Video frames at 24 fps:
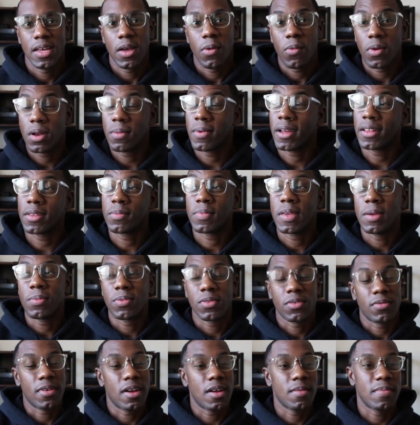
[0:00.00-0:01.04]
What about the
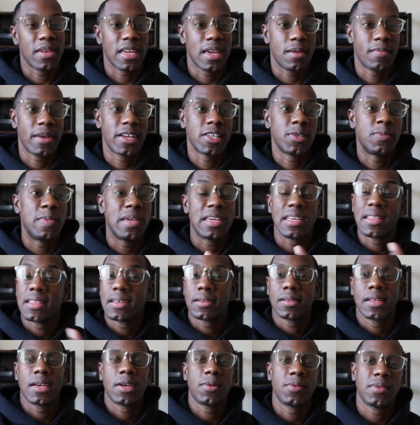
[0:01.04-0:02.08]
people around me? Am I speaking
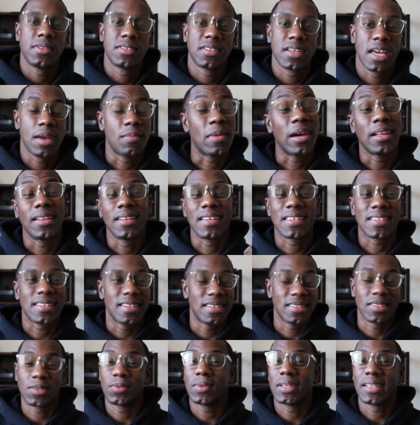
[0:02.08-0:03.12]
their language? Am I
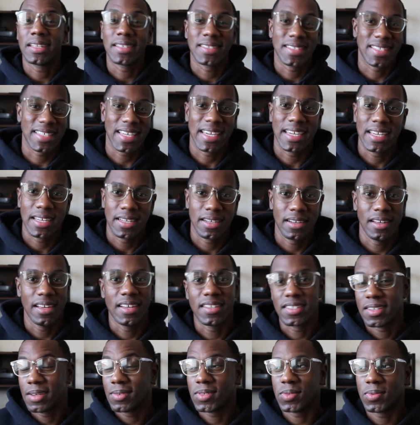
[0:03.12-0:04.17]
listening to what they're saying
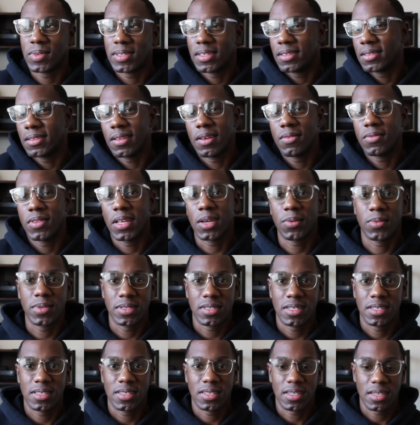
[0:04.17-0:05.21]
in terms of what their love
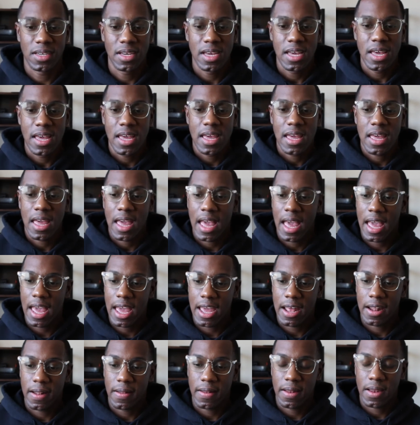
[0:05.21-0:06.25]
language is?
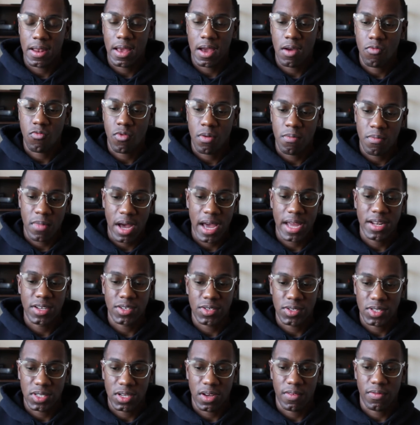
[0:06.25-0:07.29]
And remind
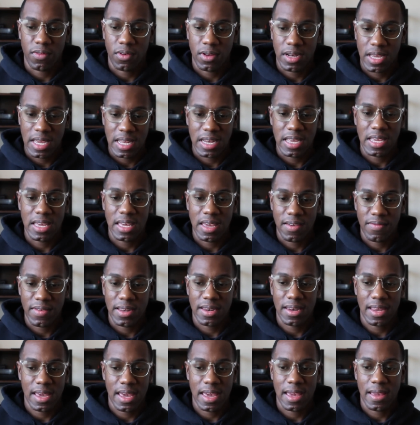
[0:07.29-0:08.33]
yourself on any
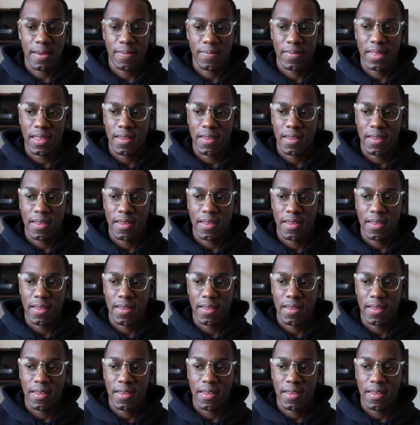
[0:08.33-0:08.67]
given day